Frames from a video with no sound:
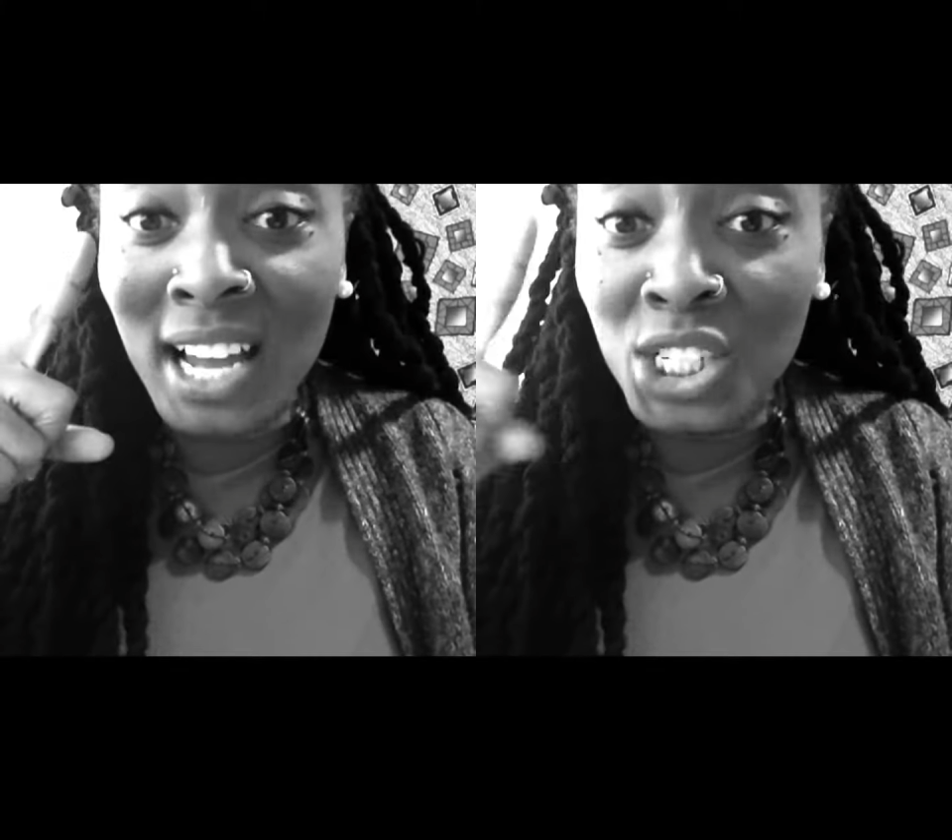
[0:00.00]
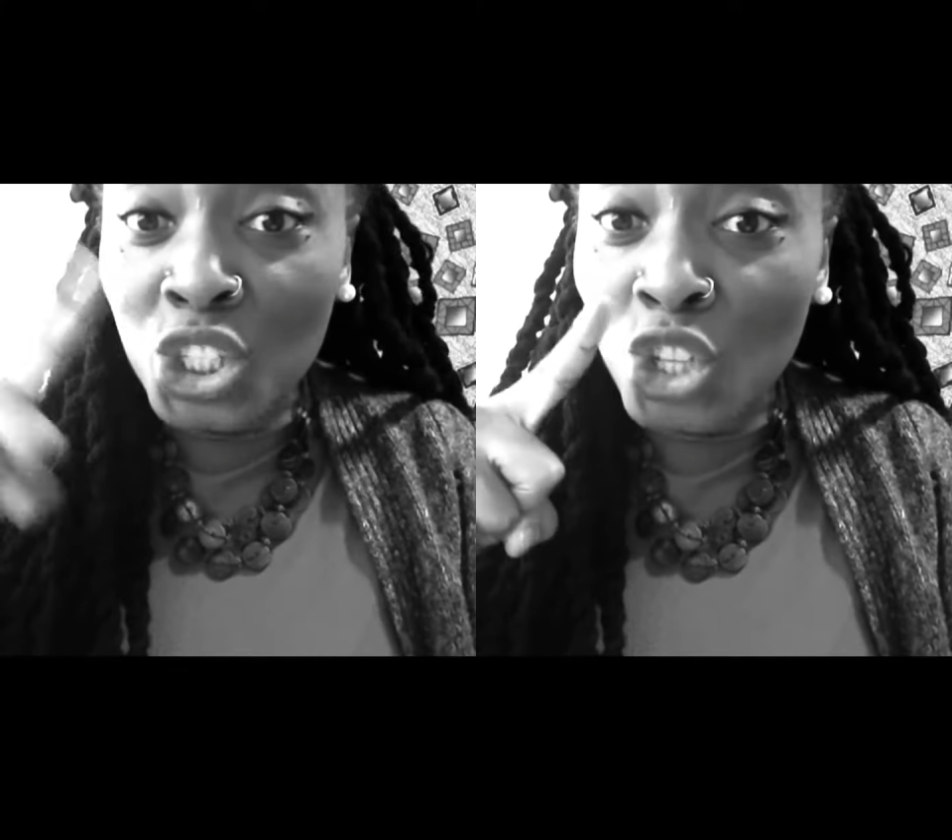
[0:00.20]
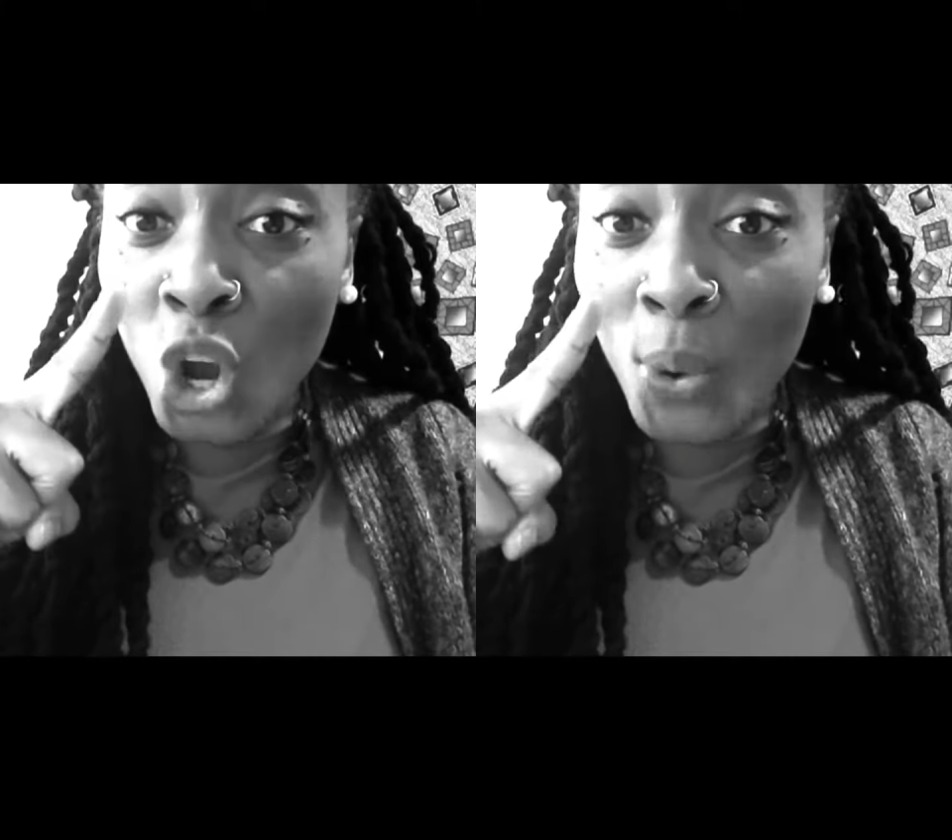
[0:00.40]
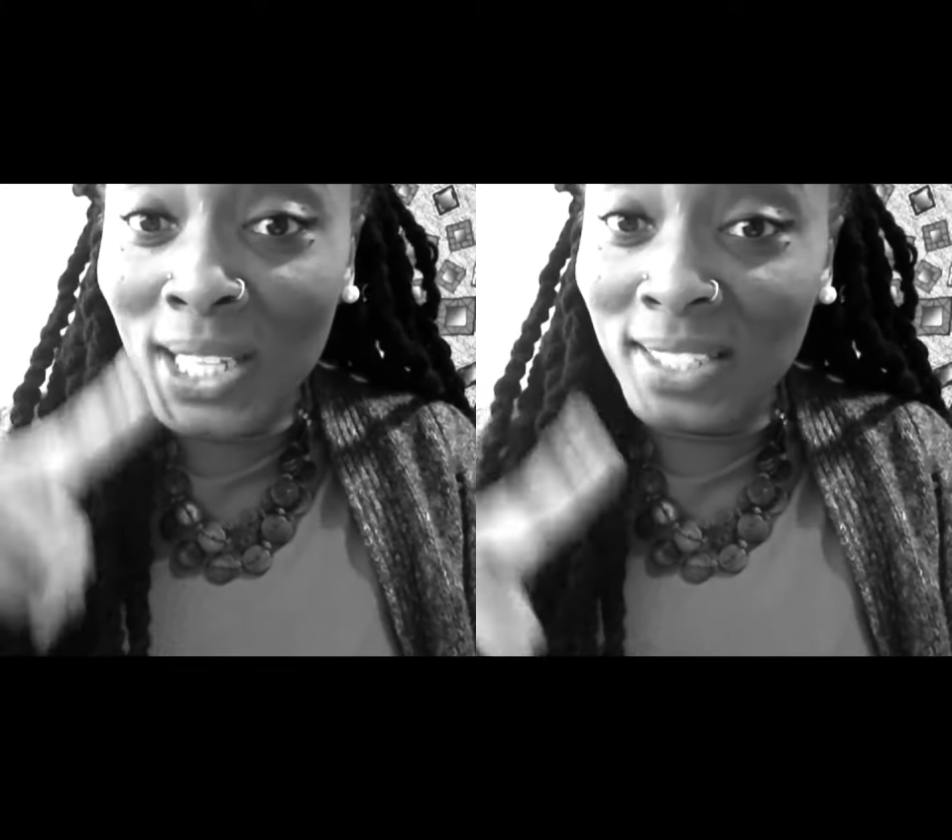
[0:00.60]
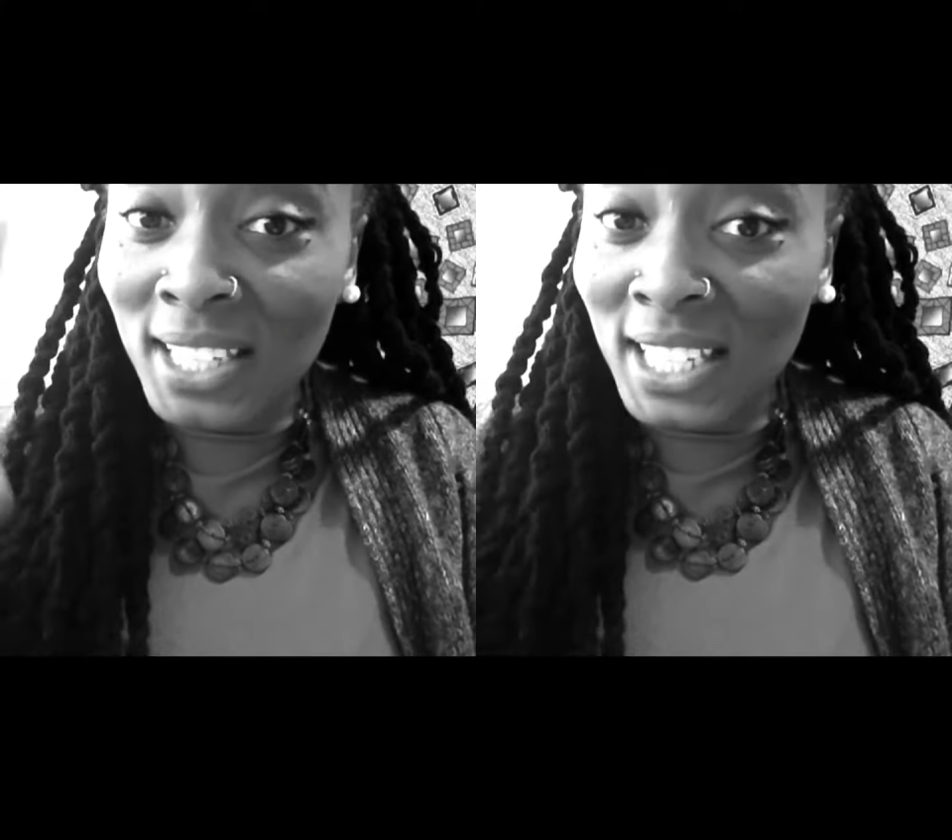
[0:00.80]
I just know
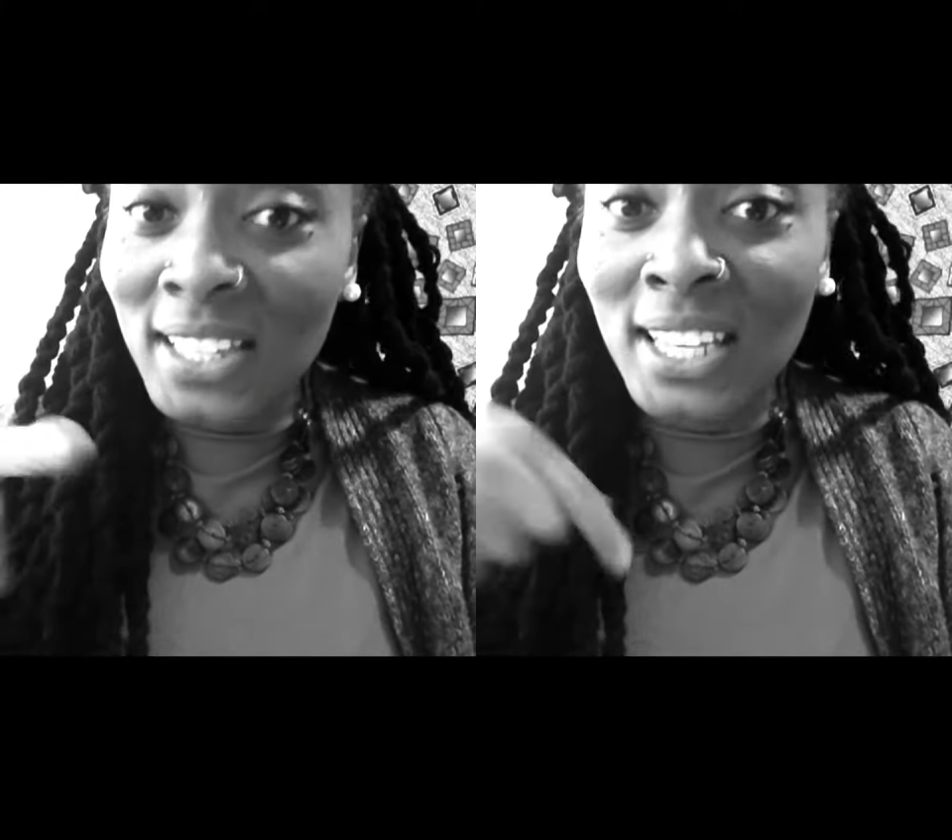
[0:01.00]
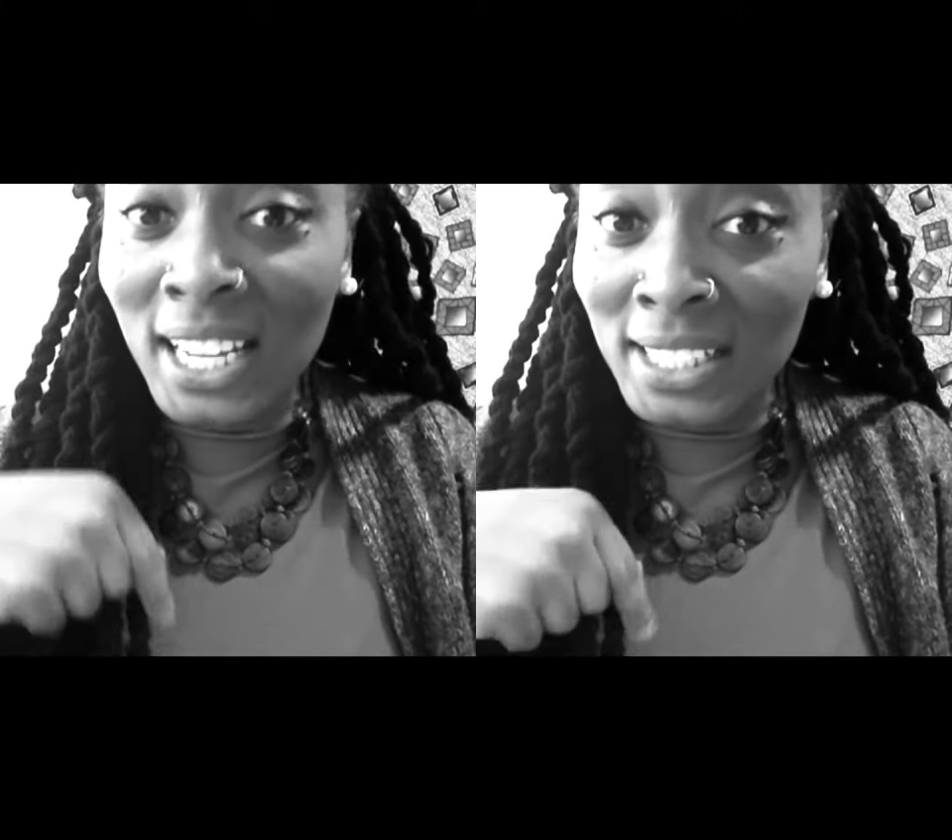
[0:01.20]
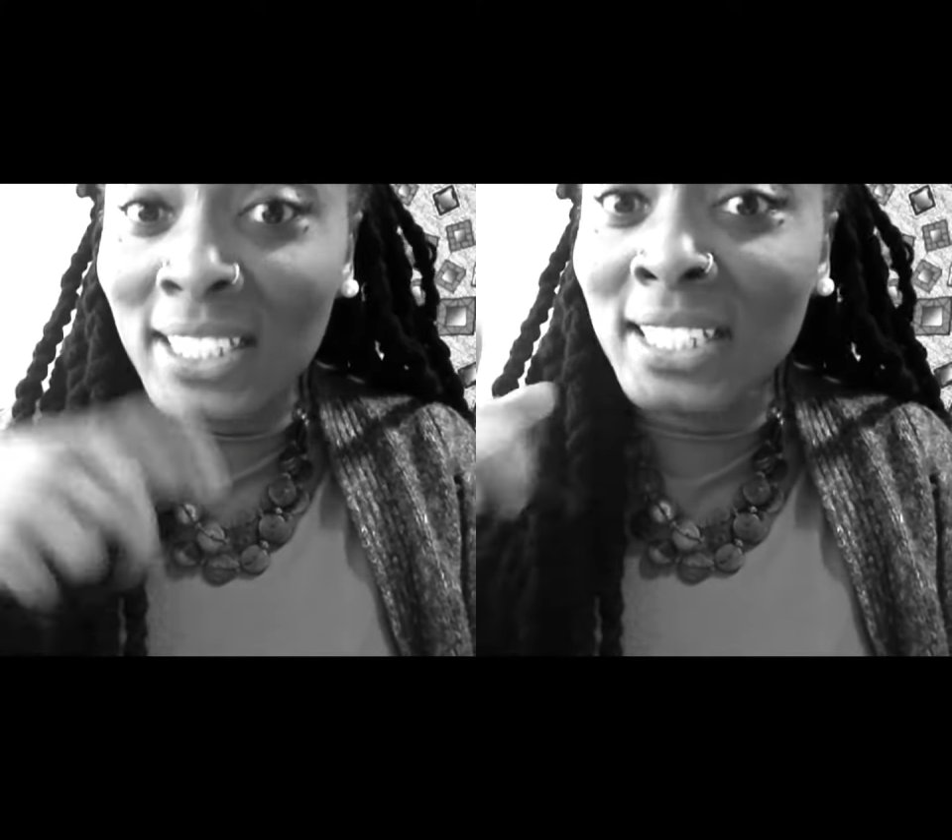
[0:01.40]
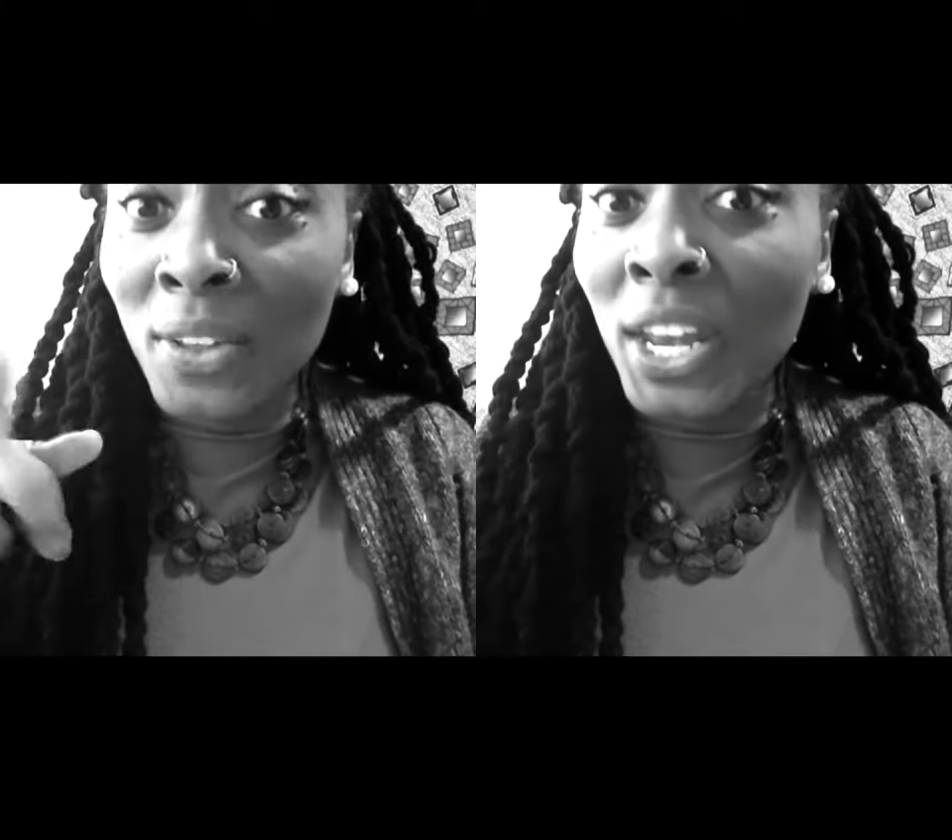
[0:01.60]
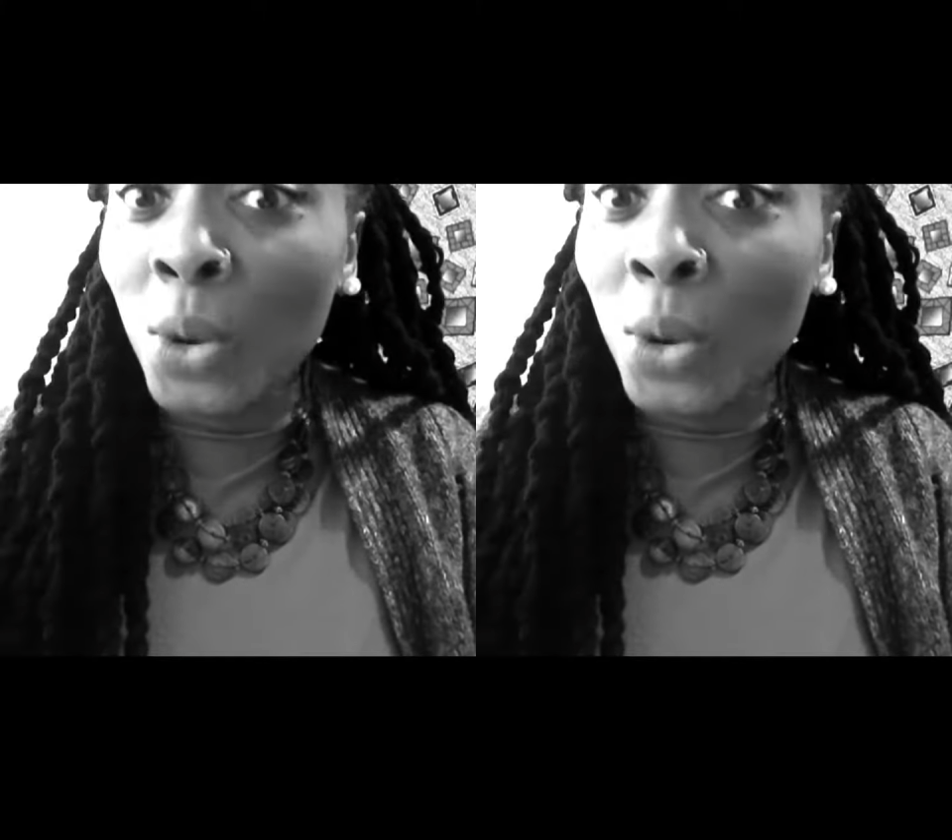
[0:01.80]
it's the key that I need now that I